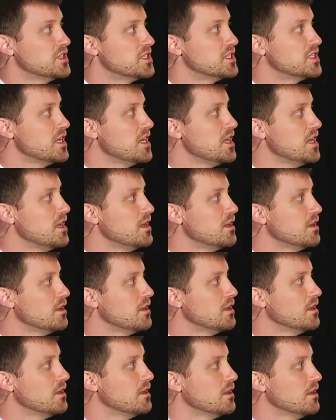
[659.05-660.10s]
see
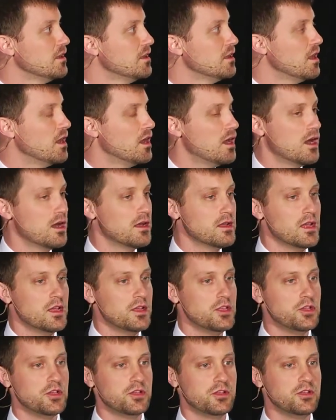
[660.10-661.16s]

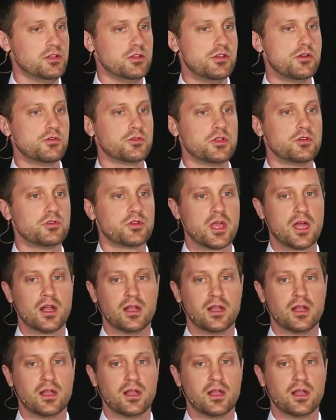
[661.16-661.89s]
you'll get a